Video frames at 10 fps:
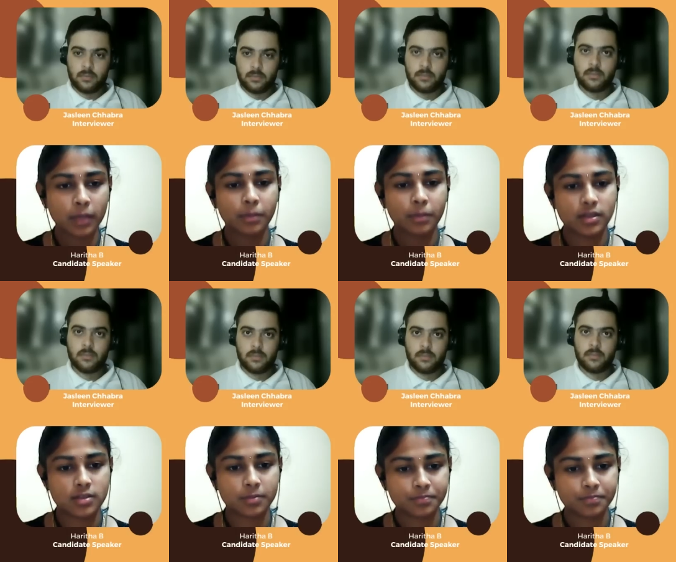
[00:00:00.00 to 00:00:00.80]
Speaker 1: that part,
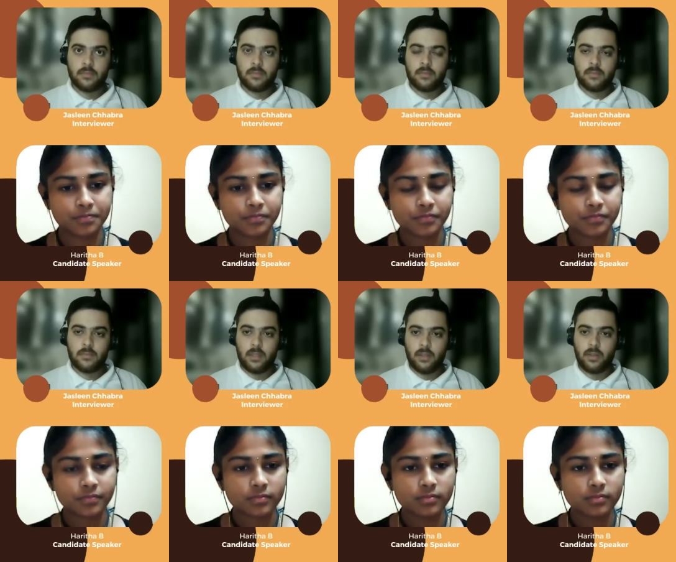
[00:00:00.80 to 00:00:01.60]
sir.
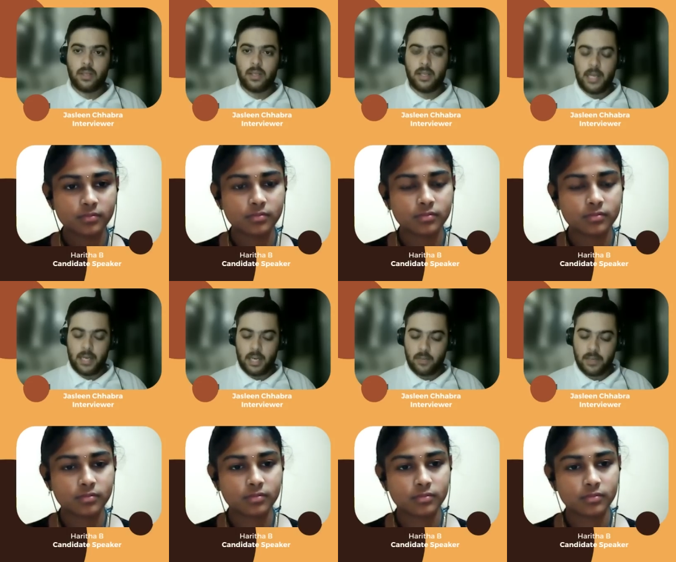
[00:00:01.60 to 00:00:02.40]

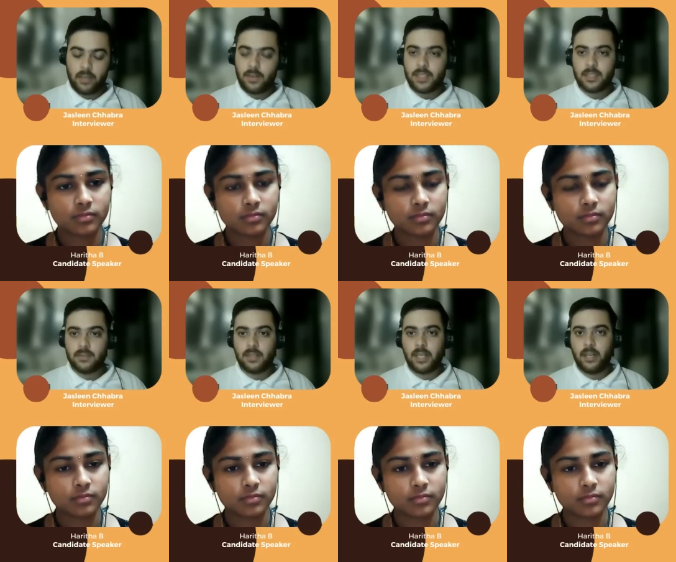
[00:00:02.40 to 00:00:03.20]
Speaker 2: Okay. And how many
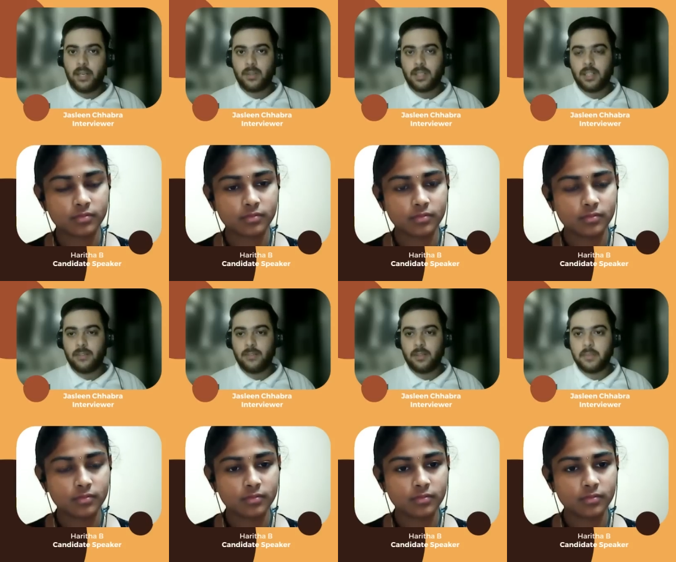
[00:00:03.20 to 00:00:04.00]
questions were in
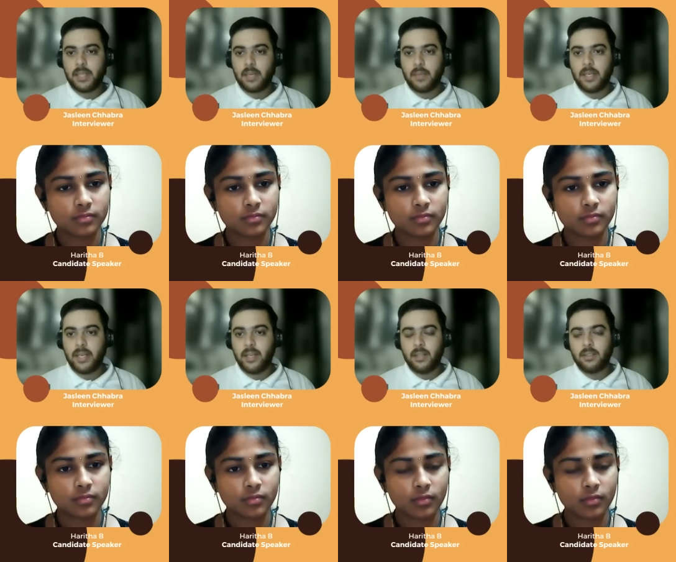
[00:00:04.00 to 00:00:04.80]
total of verbal
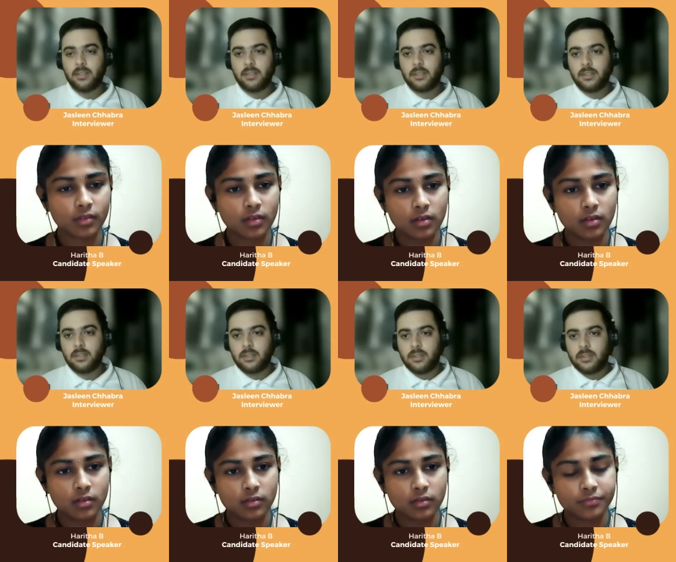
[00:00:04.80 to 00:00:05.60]
ability?
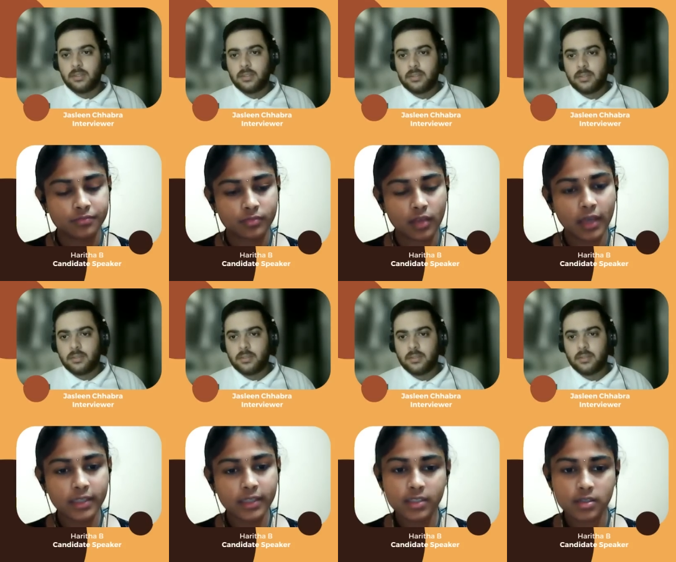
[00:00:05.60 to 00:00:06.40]

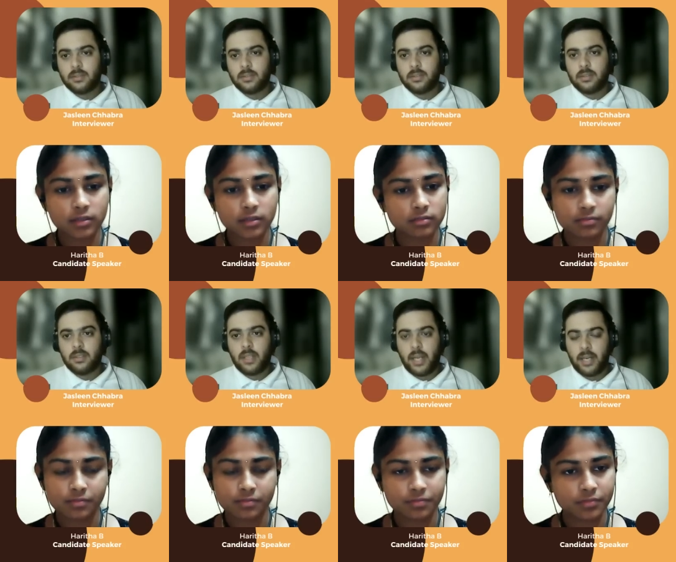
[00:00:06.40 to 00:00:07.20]
Speaker 1: 18, sir.
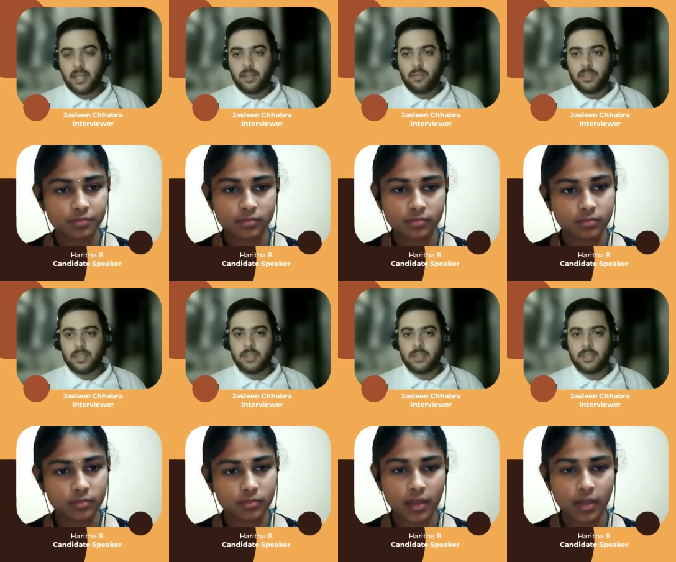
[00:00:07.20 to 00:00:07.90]
Speaker 2: 18